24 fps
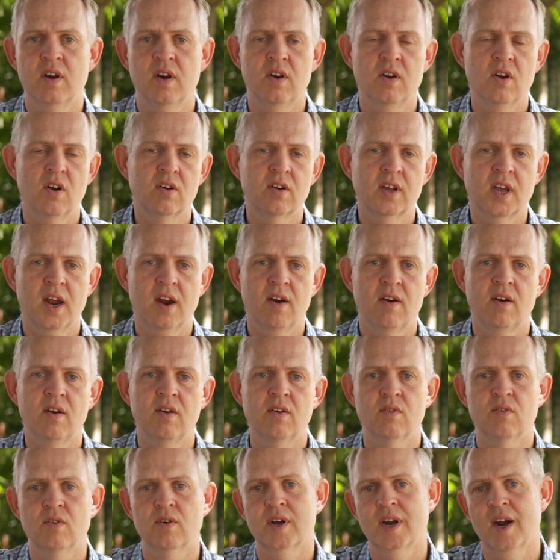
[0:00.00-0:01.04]
and
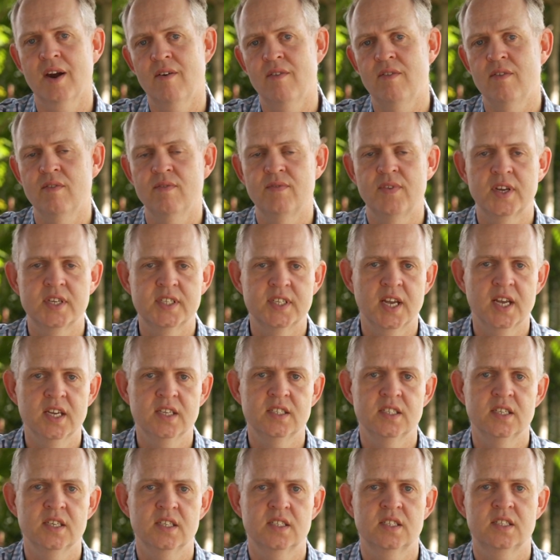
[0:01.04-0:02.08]
non-current, or current and fixed
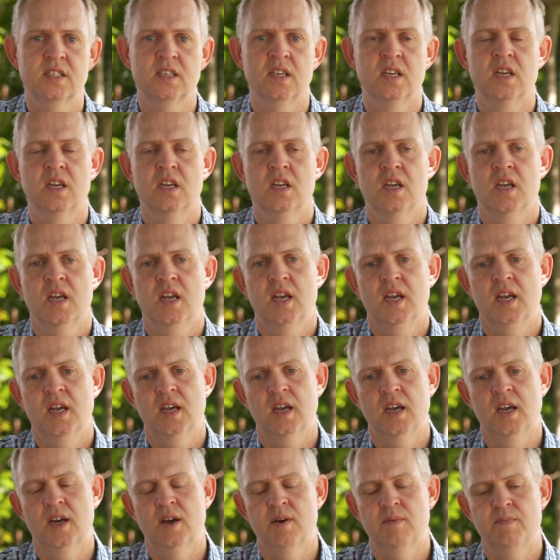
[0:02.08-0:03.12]
assets.
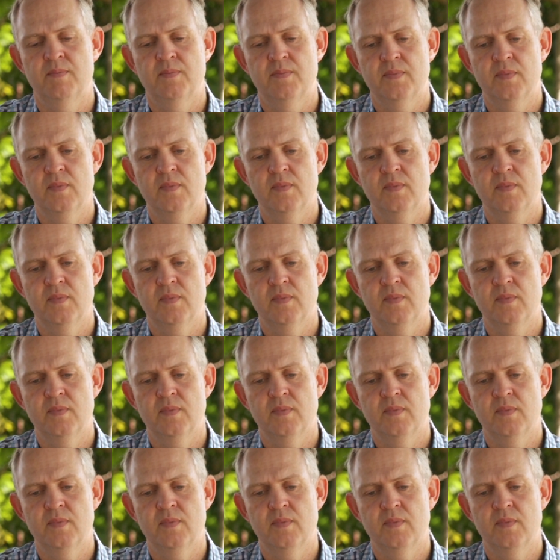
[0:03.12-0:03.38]
All